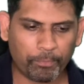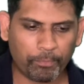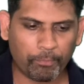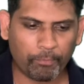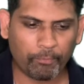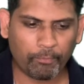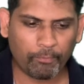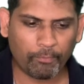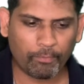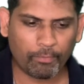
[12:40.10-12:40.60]

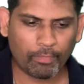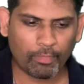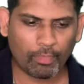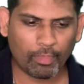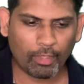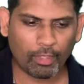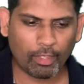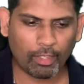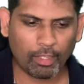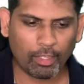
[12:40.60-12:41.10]

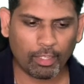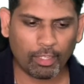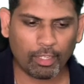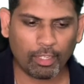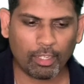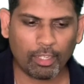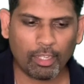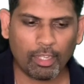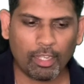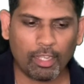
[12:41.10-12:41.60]

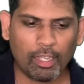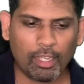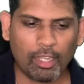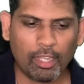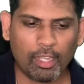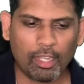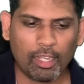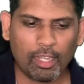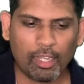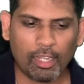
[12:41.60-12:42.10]
Nothing is said.